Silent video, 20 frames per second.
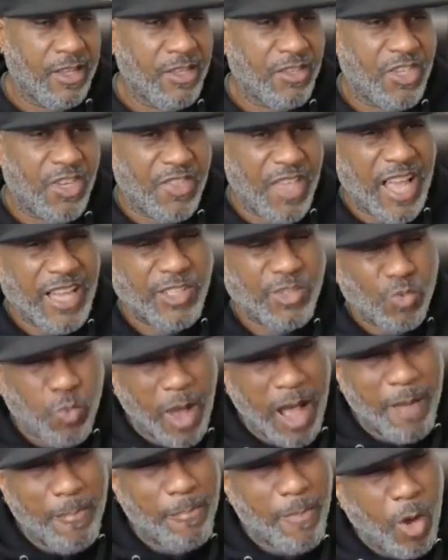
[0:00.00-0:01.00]
See, that's
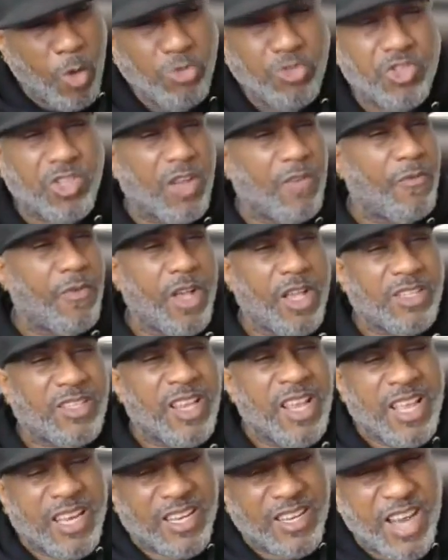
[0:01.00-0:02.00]
why most of
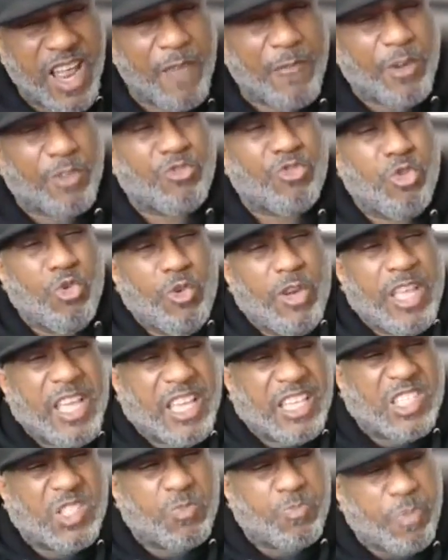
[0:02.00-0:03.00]
us never truly
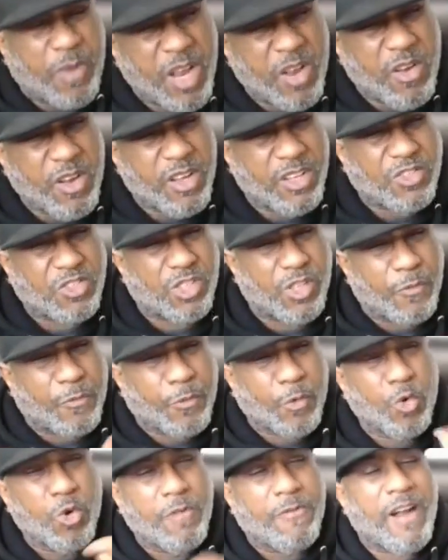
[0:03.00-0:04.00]
experience the
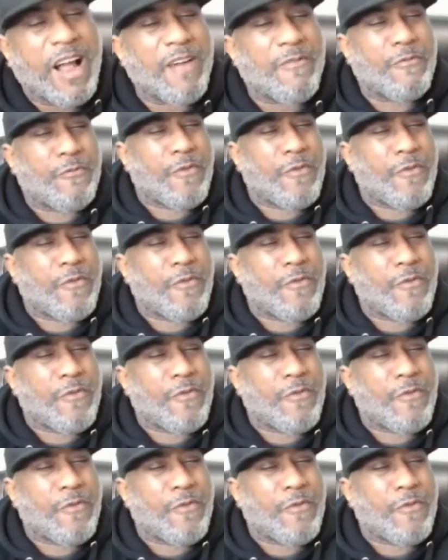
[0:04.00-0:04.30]
fruit of our